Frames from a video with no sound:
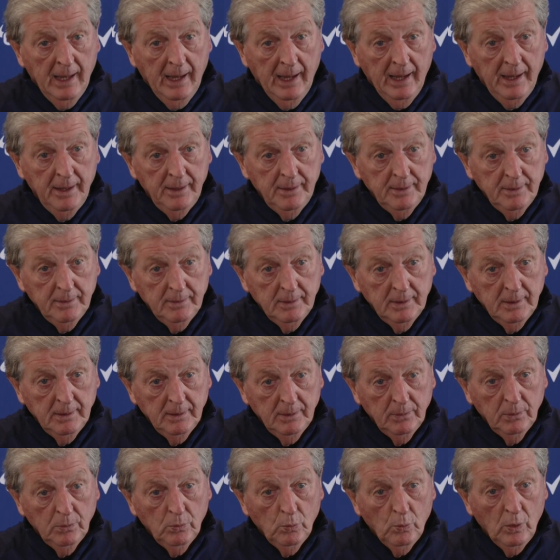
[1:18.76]
And
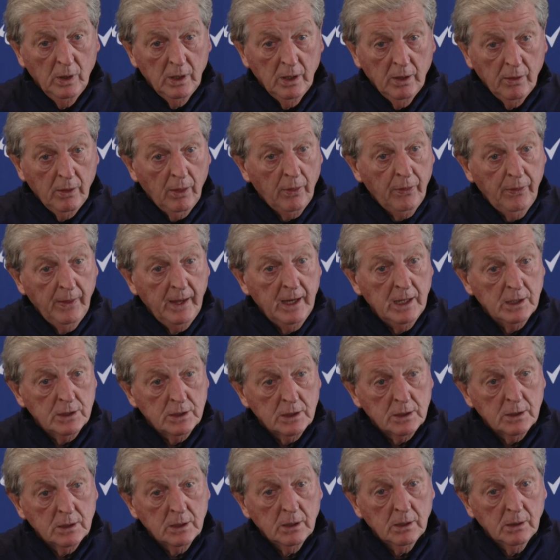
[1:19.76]
one of the things
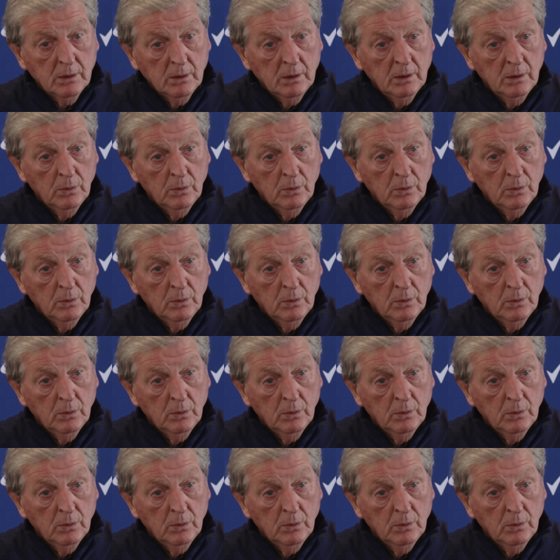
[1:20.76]
that